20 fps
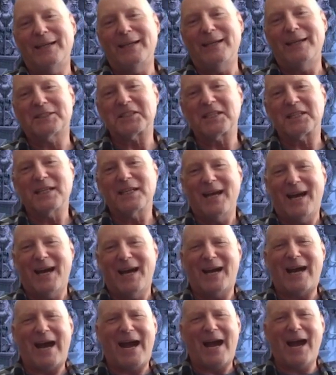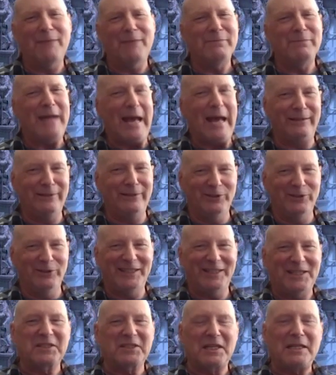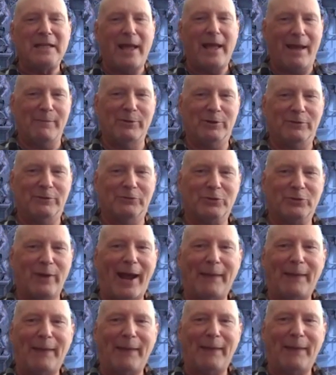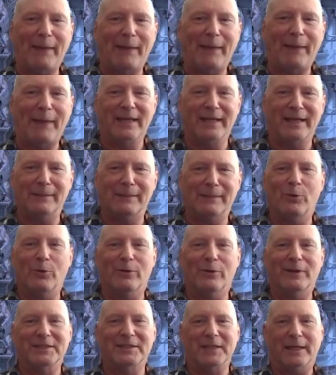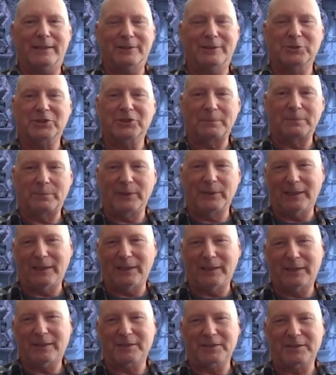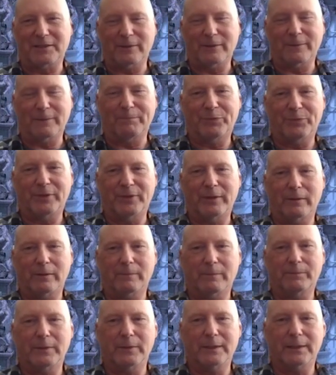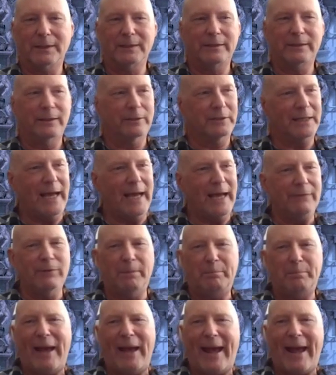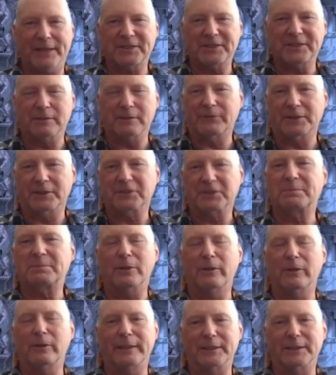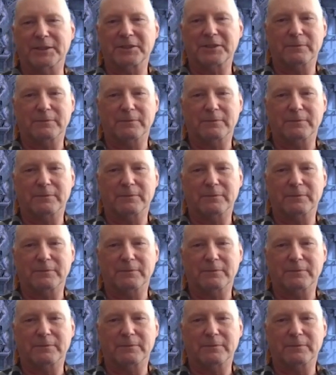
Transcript: it, I, am not nearly as enamored of traps anymore as I used to be because they're they're they're kind of a passive experience,